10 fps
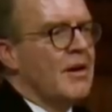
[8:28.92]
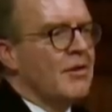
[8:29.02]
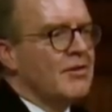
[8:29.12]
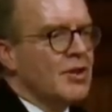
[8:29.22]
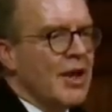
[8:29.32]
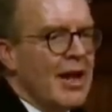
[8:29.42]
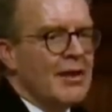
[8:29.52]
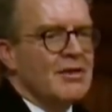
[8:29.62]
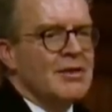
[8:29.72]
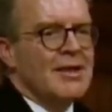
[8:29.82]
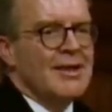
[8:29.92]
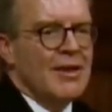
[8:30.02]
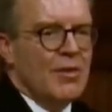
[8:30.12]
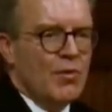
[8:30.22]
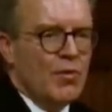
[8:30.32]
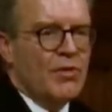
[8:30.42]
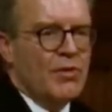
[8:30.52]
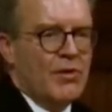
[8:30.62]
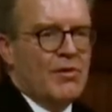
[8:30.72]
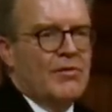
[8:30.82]
are challenging the
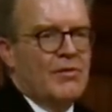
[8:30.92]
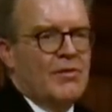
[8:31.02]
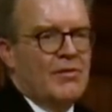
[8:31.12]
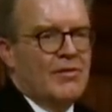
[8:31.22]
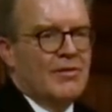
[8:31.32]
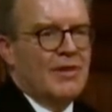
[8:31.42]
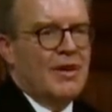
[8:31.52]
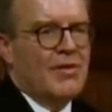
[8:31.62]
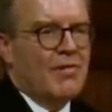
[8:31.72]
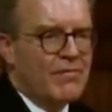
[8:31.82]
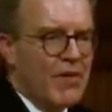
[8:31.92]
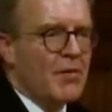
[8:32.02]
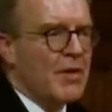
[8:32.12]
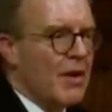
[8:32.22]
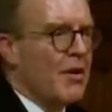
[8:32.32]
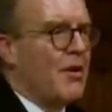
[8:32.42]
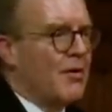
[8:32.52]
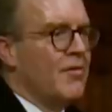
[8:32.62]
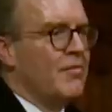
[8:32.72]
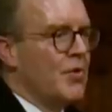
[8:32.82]
orthodoxies at the very
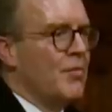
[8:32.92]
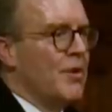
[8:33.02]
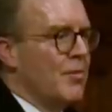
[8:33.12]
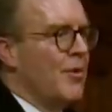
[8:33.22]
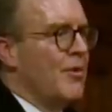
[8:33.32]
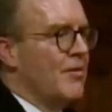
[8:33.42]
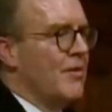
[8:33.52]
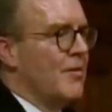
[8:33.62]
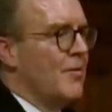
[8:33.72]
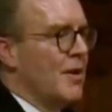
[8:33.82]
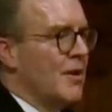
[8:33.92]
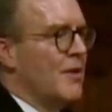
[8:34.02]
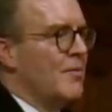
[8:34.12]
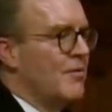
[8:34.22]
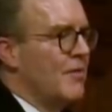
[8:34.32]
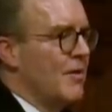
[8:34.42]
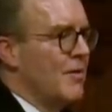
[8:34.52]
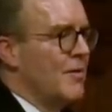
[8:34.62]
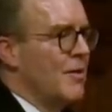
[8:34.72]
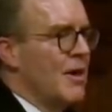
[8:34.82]
heart of public policy when it comes
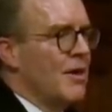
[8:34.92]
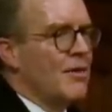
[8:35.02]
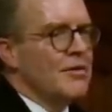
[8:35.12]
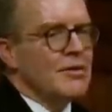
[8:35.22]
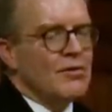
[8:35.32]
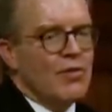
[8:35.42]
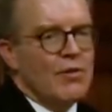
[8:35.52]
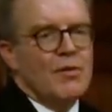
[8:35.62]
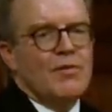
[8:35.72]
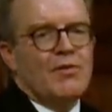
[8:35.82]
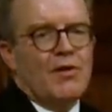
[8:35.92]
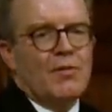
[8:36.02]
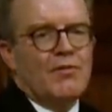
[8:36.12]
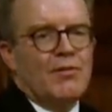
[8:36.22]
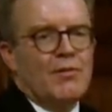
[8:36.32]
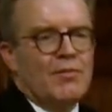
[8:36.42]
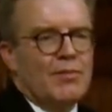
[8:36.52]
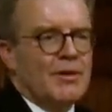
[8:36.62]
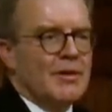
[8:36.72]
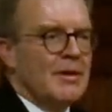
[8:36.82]
to not just treatment of type 2,
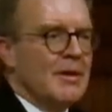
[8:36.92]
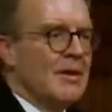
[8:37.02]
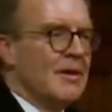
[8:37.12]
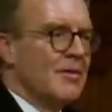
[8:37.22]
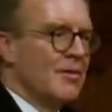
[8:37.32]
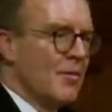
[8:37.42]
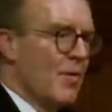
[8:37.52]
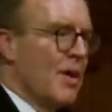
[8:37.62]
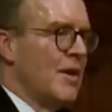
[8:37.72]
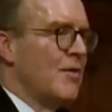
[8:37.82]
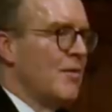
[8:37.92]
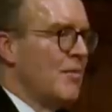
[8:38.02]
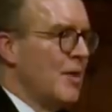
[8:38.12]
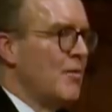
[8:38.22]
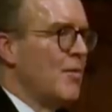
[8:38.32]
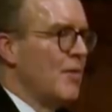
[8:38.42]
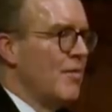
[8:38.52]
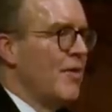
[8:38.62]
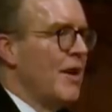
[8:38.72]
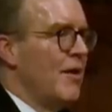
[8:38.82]
but the way people
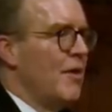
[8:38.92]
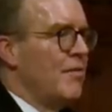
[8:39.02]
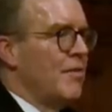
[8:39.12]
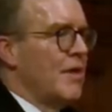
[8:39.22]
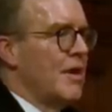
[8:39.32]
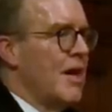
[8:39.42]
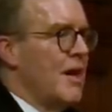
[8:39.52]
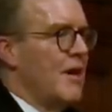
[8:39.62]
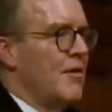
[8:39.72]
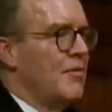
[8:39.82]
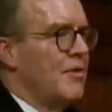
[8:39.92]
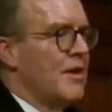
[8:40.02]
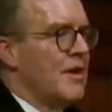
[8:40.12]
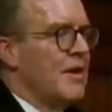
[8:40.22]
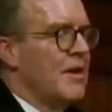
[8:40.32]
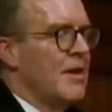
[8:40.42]
live their lives and they get healthy.